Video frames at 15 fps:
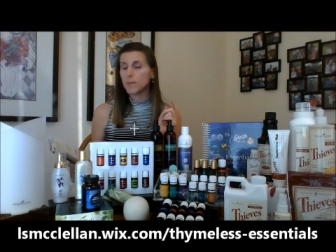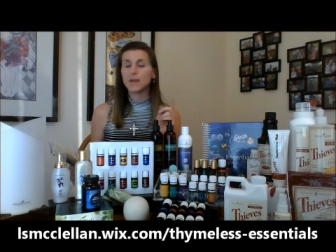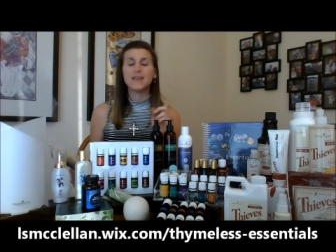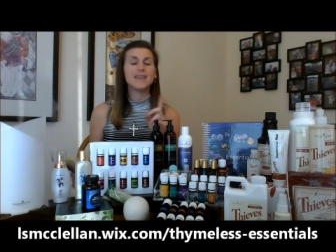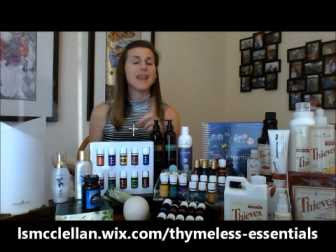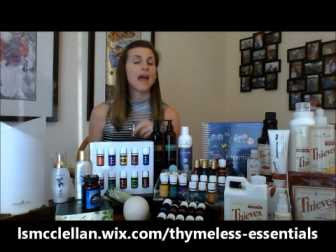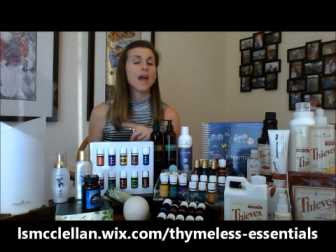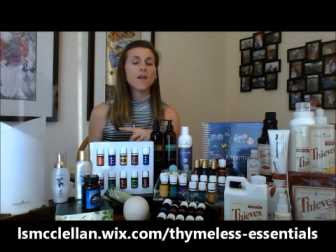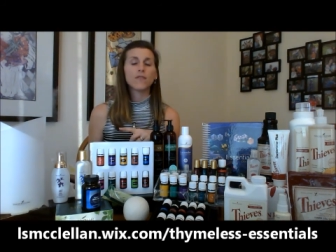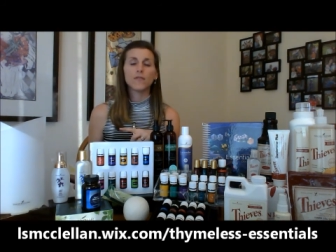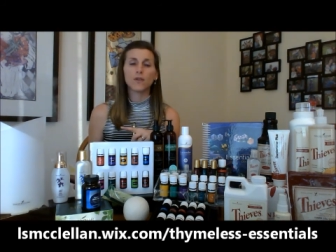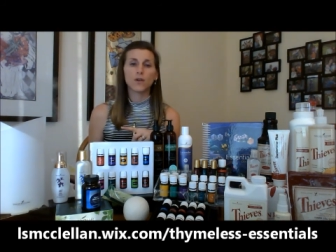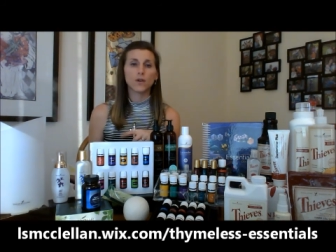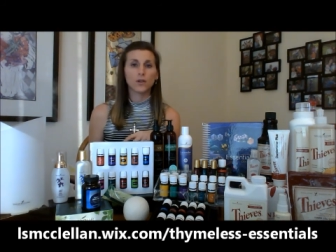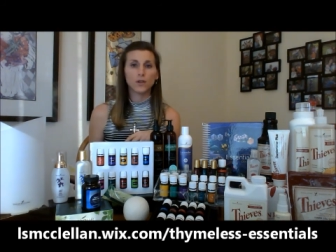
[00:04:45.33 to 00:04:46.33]

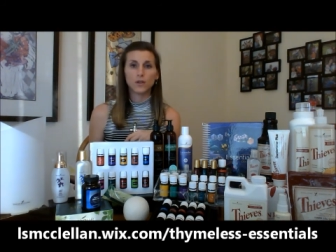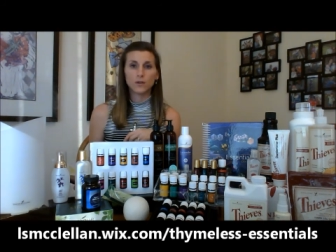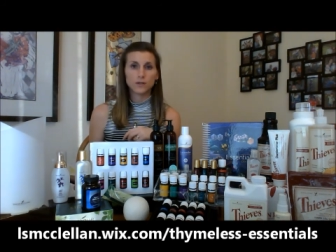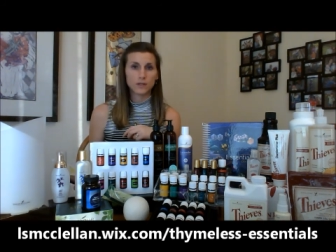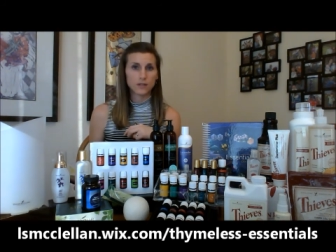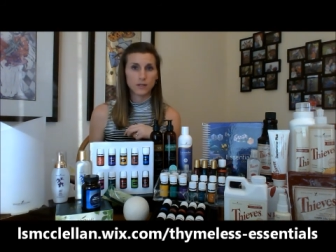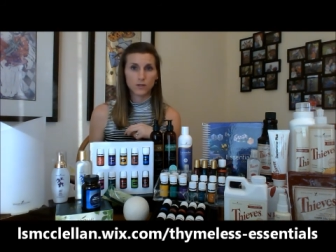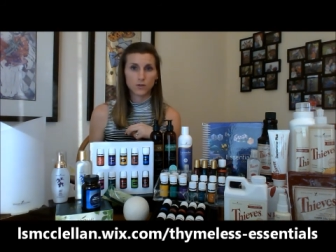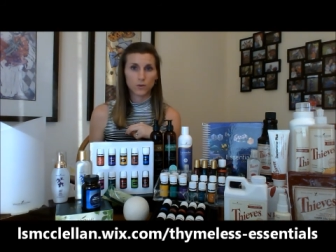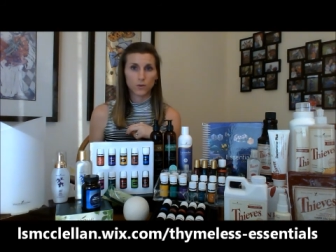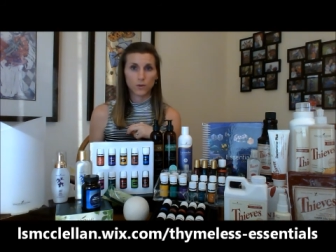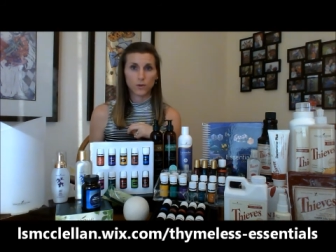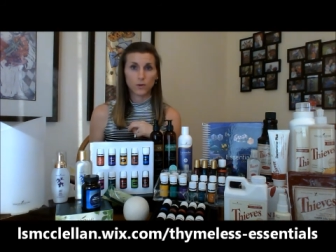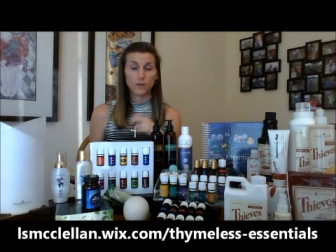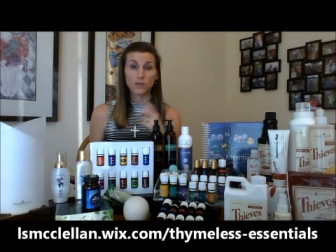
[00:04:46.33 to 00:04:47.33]
Never use essential
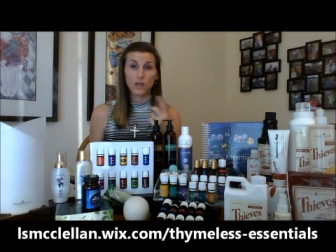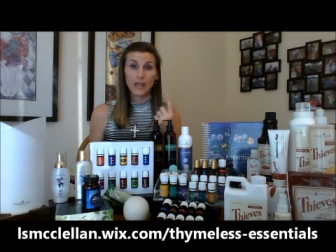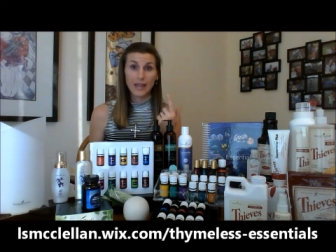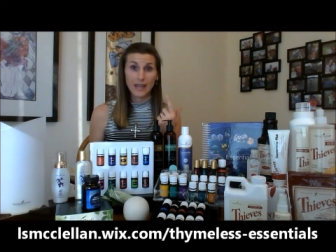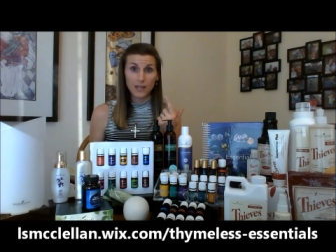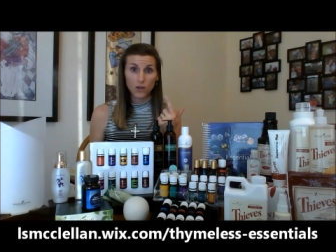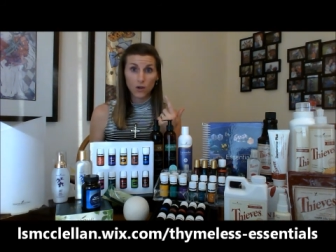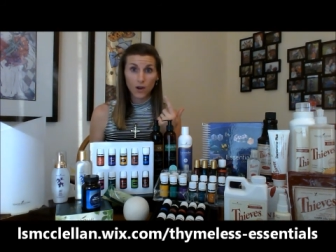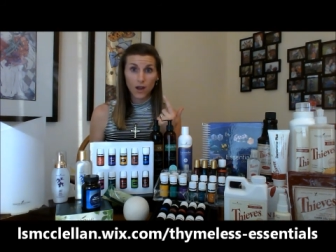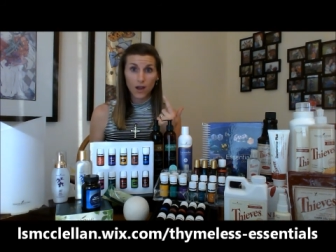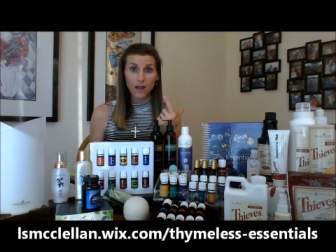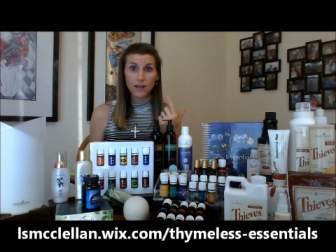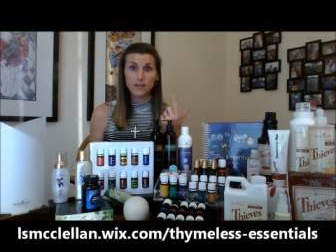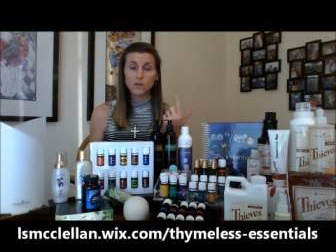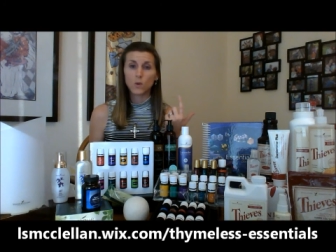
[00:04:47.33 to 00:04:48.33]
oils in your
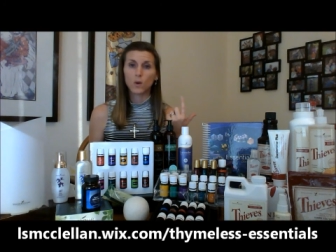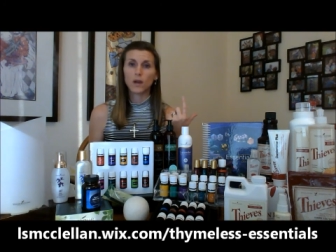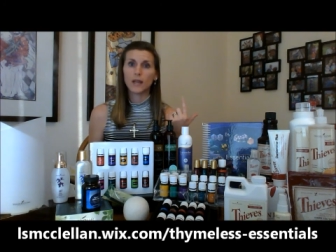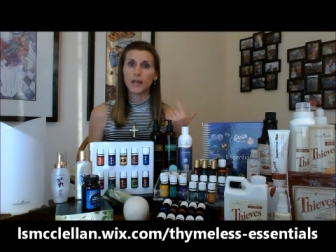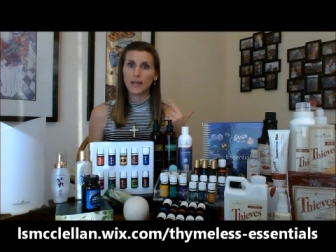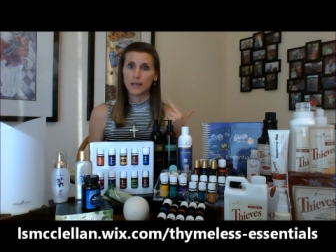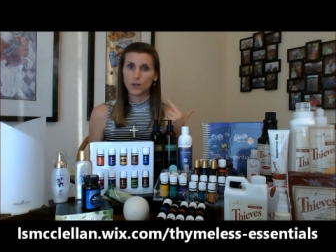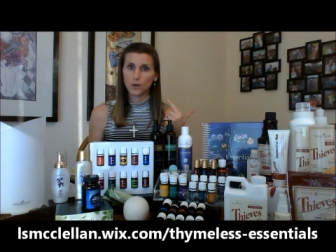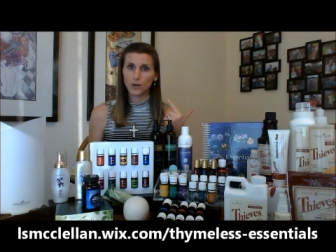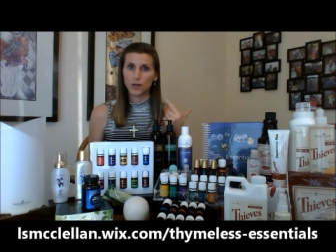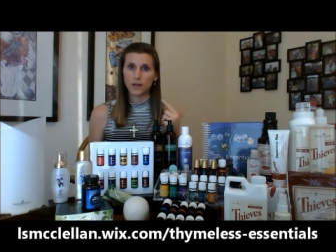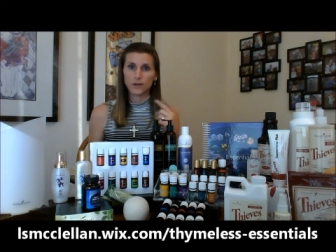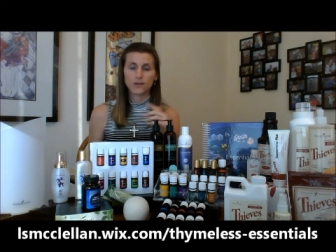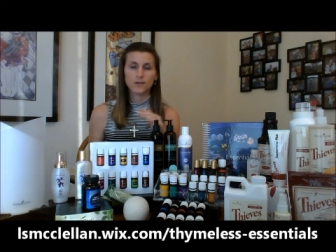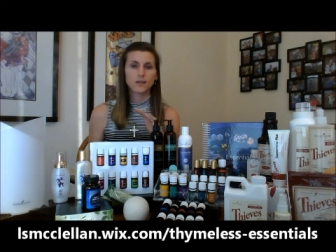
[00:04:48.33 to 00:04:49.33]
eyes or in your
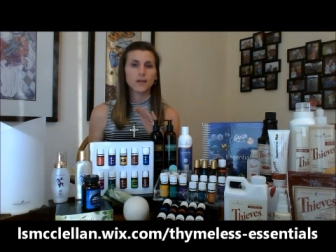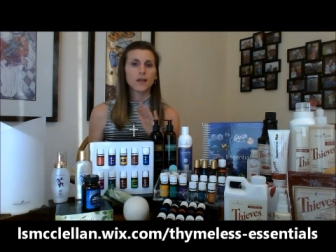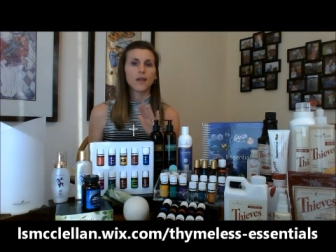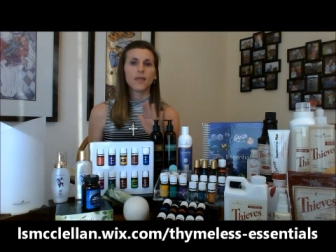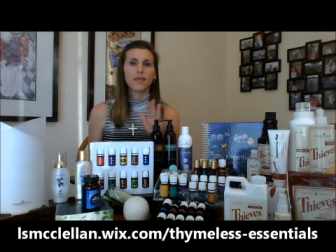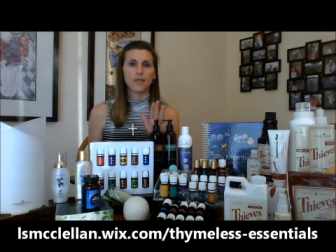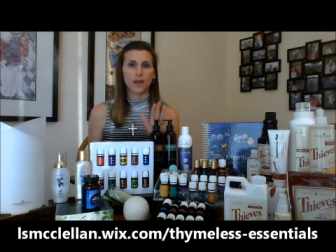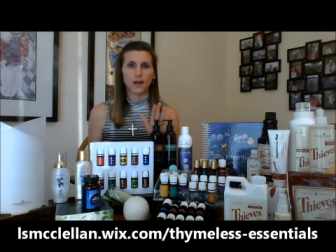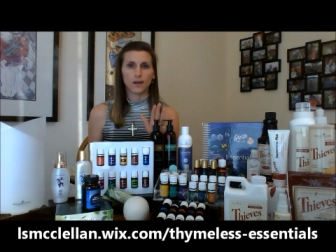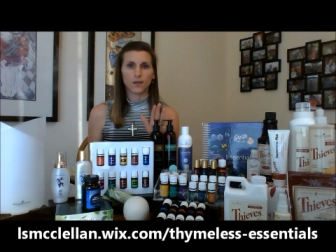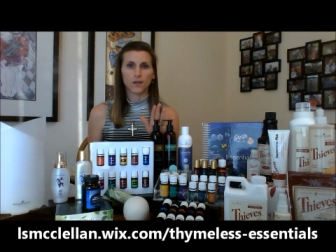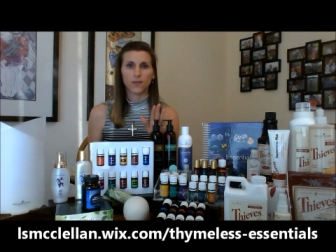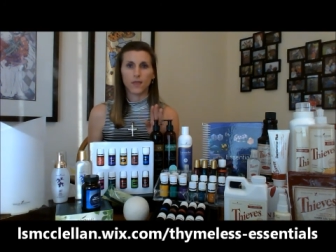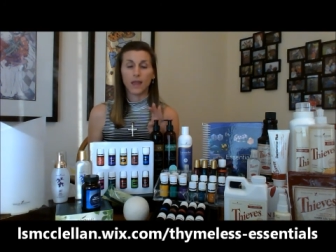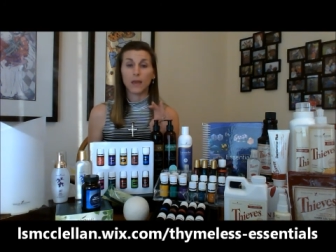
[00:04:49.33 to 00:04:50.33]
ears. Not a
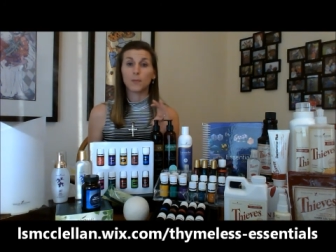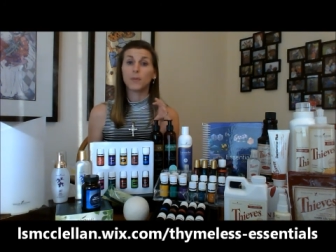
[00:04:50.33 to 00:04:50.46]
good thing.